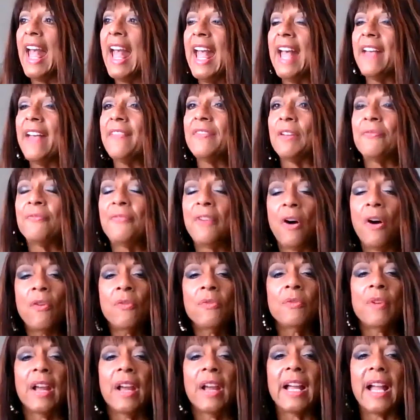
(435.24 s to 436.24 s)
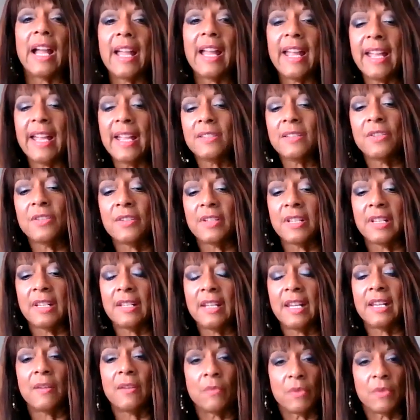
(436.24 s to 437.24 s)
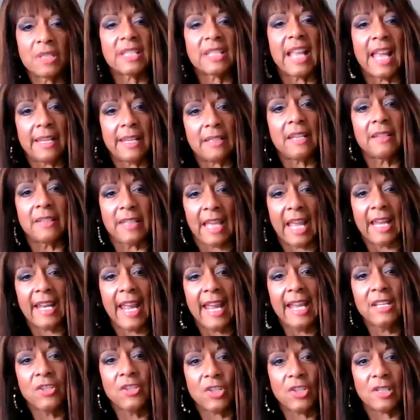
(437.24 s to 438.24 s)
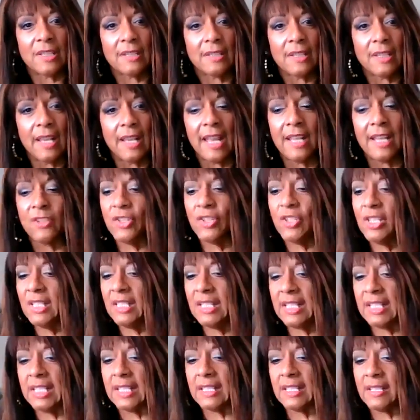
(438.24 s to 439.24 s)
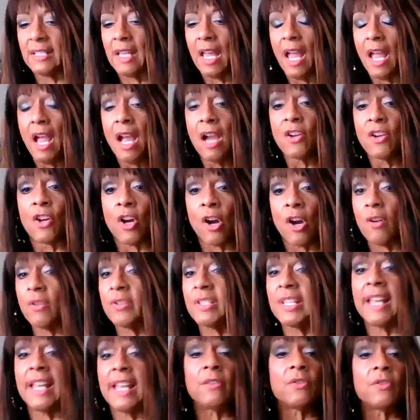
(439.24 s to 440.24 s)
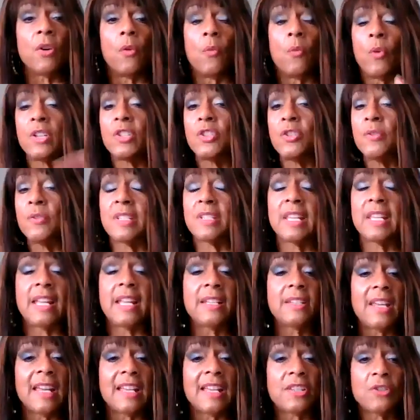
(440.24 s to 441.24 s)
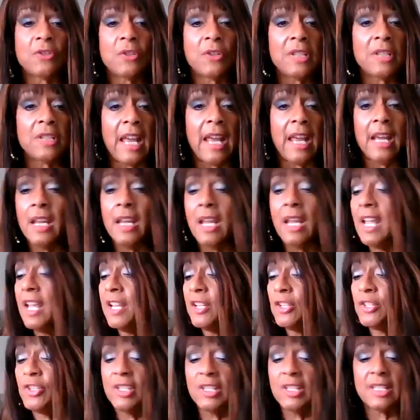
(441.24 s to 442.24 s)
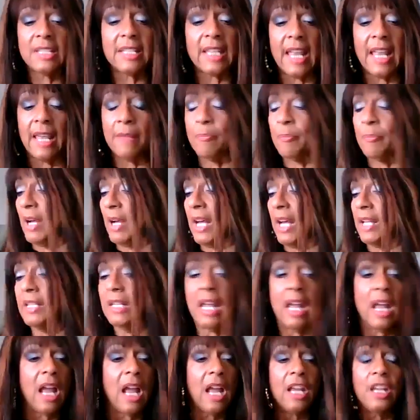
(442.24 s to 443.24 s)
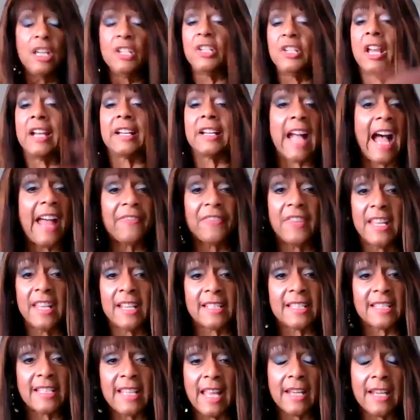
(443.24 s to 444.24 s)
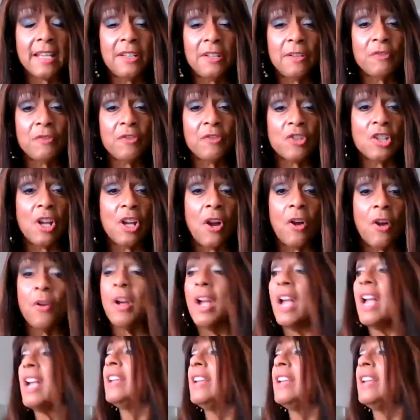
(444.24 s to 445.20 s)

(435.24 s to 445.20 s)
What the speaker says: And the phone rang, I answered it, and it was that agent. And she says, girls, I don't know what you said yesterday. She said, but you got the executive show.